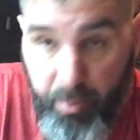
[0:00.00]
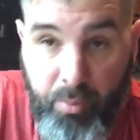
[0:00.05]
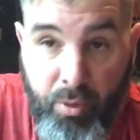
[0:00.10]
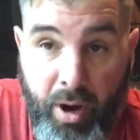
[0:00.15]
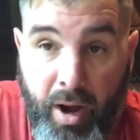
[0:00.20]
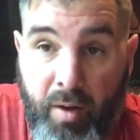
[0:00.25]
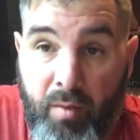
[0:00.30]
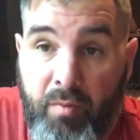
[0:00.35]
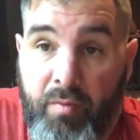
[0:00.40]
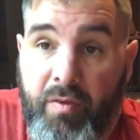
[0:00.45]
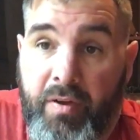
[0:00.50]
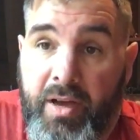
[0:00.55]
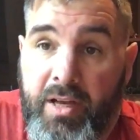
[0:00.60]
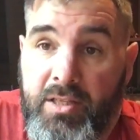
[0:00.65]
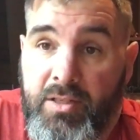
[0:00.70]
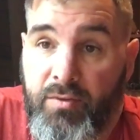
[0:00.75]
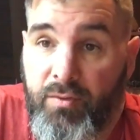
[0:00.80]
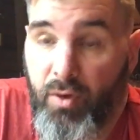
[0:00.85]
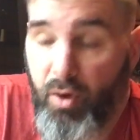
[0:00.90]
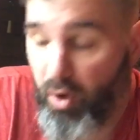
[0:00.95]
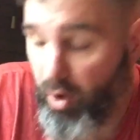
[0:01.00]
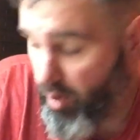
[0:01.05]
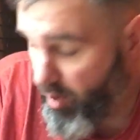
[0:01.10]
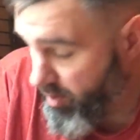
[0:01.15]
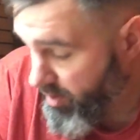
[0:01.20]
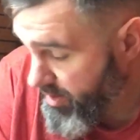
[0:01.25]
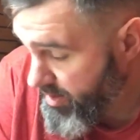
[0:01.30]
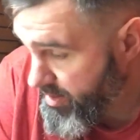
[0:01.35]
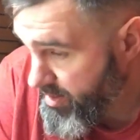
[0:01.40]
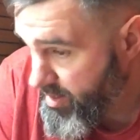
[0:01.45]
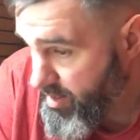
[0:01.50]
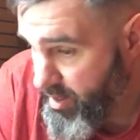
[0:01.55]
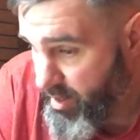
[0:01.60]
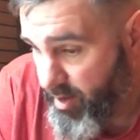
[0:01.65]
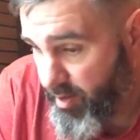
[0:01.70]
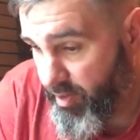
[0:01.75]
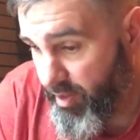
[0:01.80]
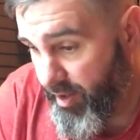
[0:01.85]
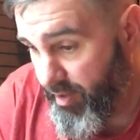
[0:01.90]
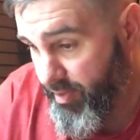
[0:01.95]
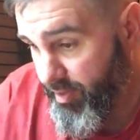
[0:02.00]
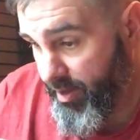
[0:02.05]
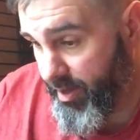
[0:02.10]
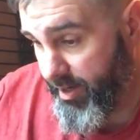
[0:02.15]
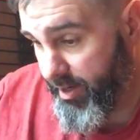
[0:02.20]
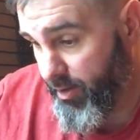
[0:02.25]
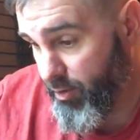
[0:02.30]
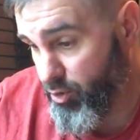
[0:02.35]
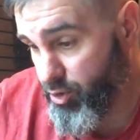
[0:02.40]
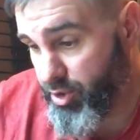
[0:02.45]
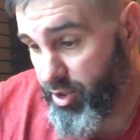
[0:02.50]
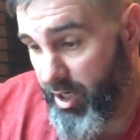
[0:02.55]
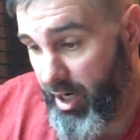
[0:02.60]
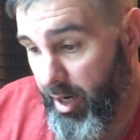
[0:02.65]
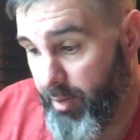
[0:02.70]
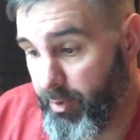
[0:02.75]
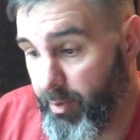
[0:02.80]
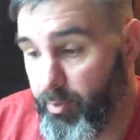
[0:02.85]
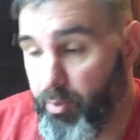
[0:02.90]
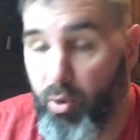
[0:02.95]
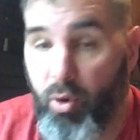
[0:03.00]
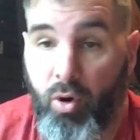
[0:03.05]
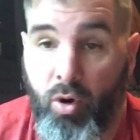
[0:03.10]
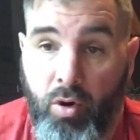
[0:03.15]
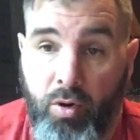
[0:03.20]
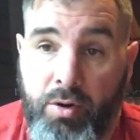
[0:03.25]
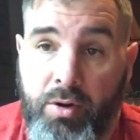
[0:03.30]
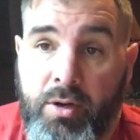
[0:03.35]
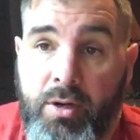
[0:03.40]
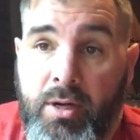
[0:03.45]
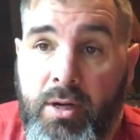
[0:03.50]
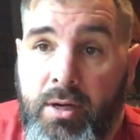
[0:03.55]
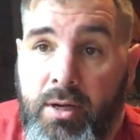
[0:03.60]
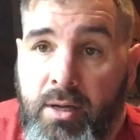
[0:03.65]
brown first of all, then the Ushtabi bone,